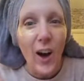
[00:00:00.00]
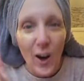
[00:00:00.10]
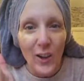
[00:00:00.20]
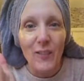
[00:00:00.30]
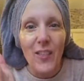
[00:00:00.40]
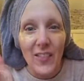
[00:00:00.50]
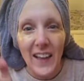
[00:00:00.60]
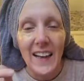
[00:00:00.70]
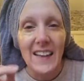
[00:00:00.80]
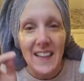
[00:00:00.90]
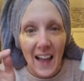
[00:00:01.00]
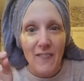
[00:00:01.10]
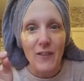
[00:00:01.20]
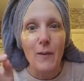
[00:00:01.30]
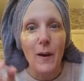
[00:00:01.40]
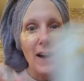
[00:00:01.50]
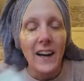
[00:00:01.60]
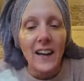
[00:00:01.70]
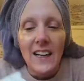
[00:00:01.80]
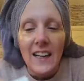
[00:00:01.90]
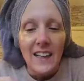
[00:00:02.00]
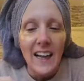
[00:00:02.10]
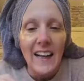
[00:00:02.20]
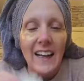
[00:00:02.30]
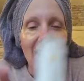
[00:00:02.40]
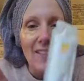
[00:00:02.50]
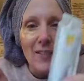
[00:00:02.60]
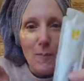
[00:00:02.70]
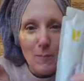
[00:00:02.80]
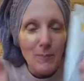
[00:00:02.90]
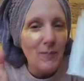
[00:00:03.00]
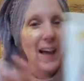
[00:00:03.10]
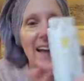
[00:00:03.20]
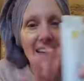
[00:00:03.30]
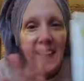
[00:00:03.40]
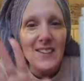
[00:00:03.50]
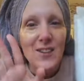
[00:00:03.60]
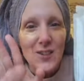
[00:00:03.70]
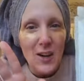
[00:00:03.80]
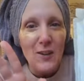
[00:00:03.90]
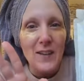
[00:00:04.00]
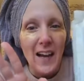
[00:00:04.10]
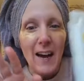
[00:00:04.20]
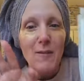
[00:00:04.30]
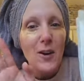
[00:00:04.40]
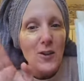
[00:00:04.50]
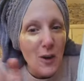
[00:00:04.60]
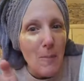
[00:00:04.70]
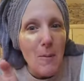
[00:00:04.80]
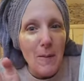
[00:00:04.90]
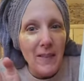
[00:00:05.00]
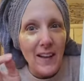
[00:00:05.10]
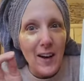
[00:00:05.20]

all of the things everywhere. Like, I need to show you, I'm going to drop them in the